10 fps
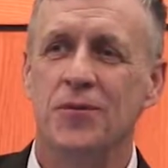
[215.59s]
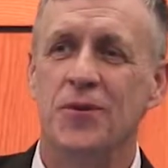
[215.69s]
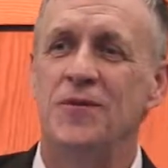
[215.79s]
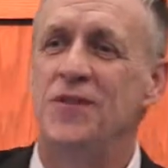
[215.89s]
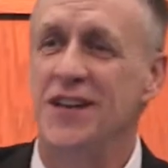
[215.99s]

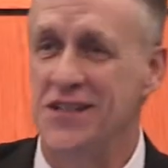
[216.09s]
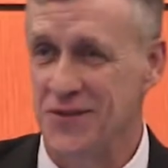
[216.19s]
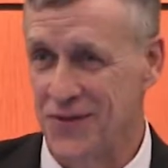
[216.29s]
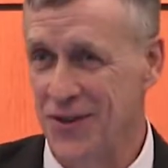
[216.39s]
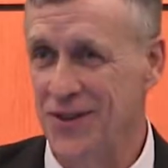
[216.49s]
would
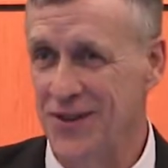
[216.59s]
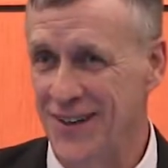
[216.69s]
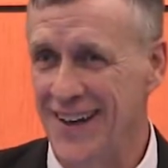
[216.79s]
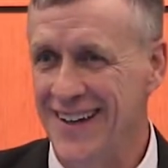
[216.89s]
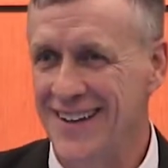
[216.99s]
finish it for you,
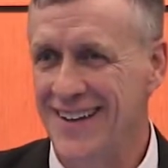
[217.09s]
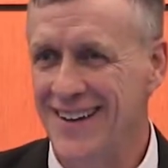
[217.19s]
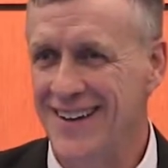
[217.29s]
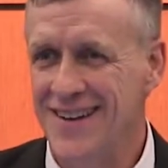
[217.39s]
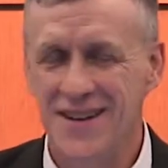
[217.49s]
right?
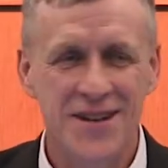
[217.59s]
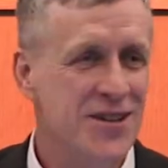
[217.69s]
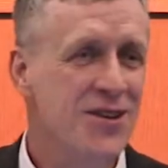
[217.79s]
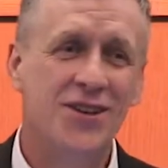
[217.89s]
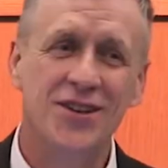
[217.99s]
You